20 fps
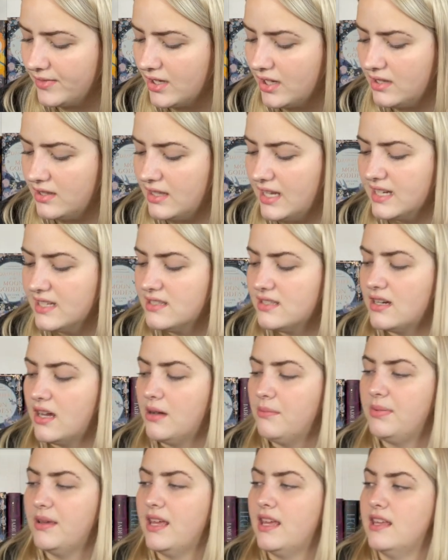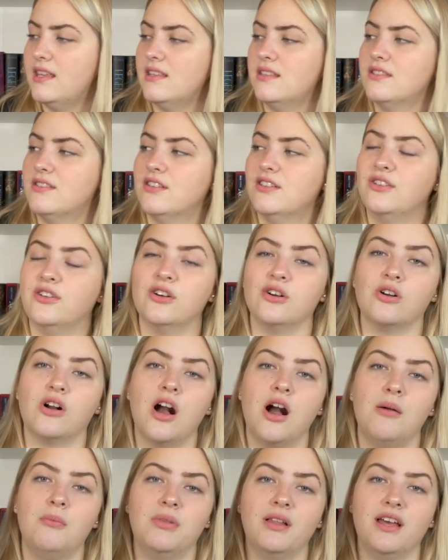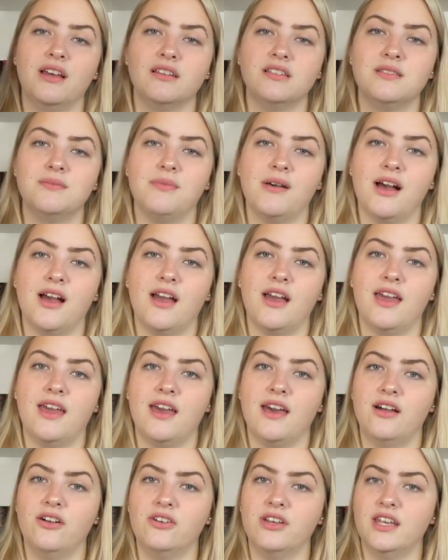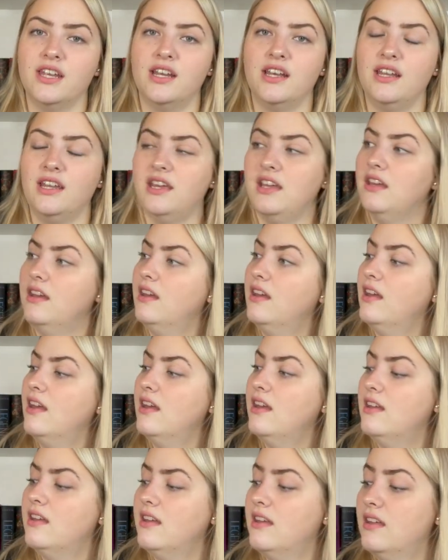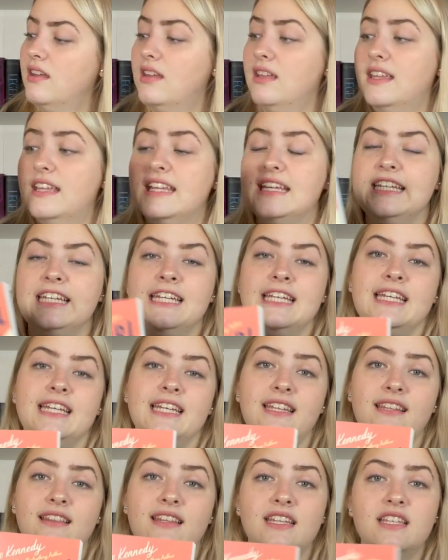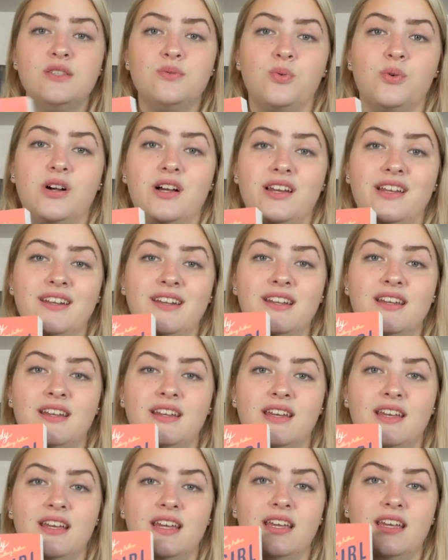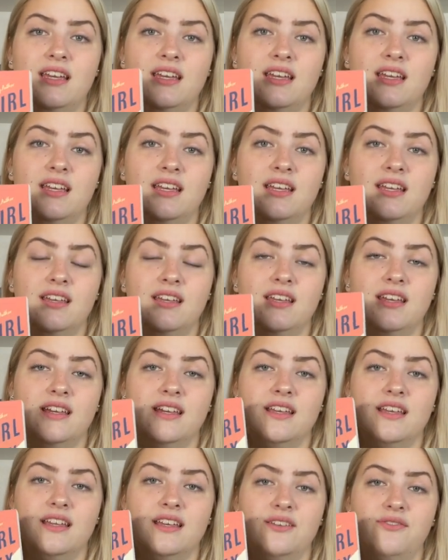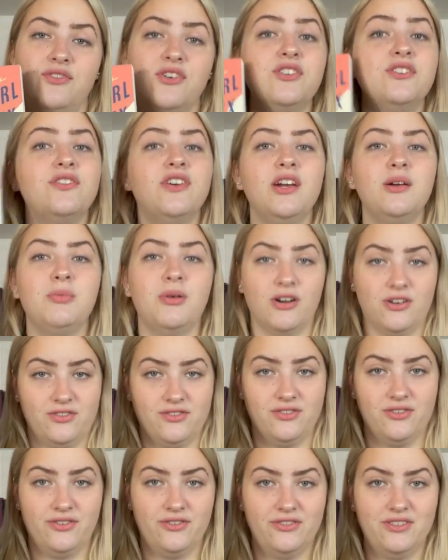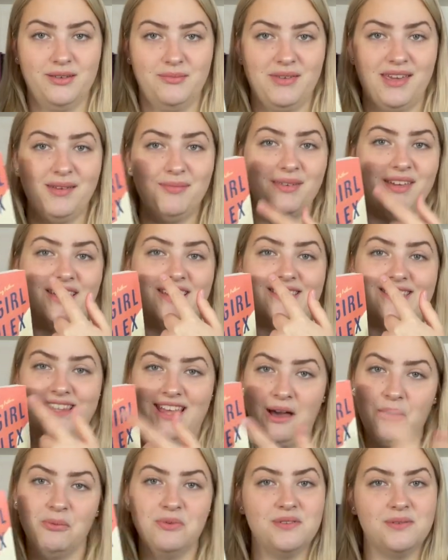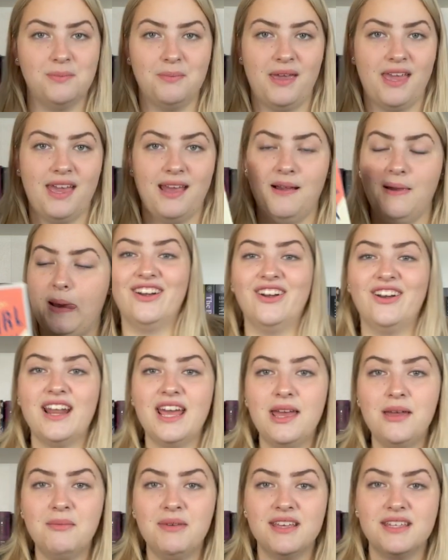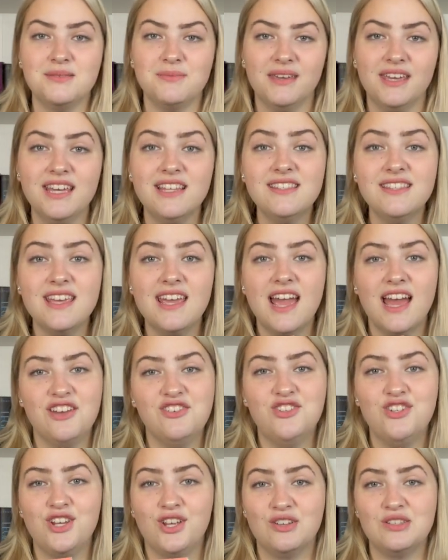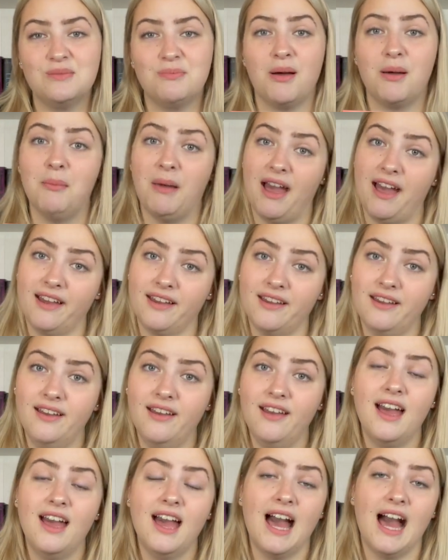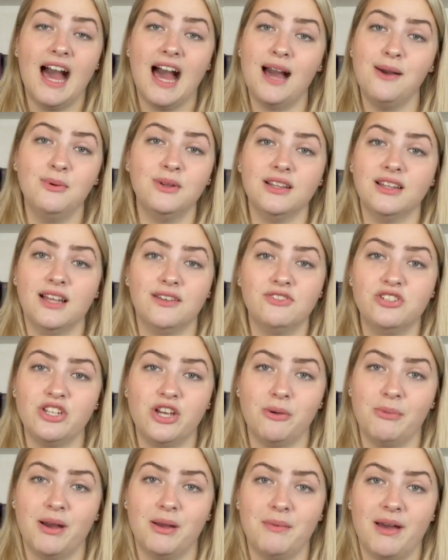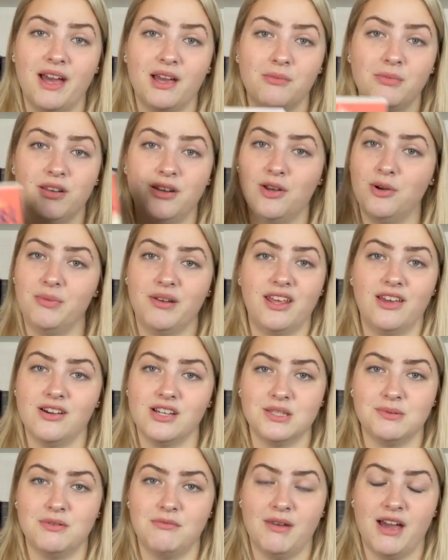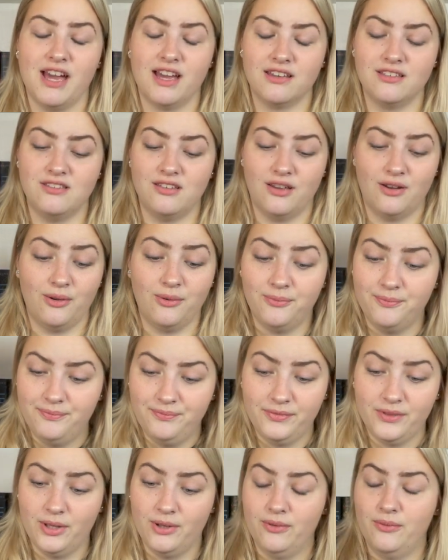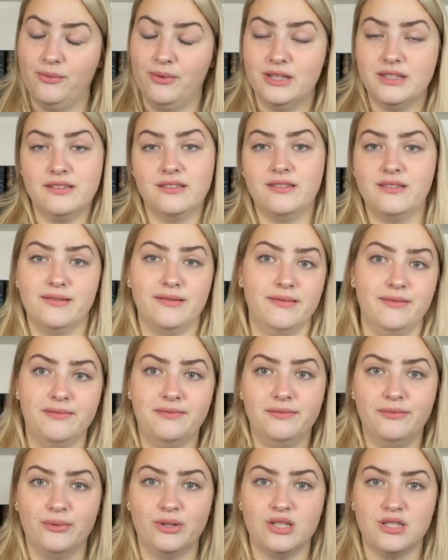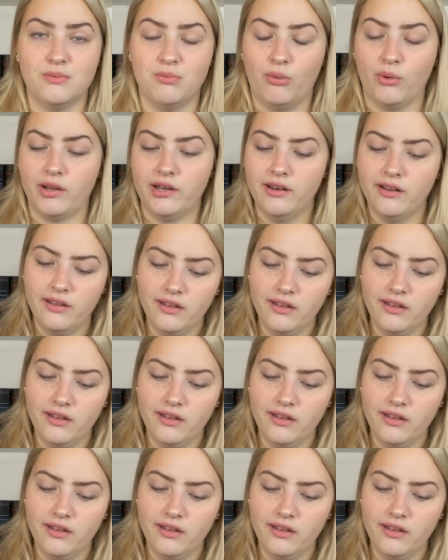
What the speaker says: Next up is Good Girl Complex by Elle Kennedy. This one feels very personal to me because that was me. Her name is Mackenzie and she goes by Mac. I would love to go by Mac, but nobody calls me Mac, so what's the point?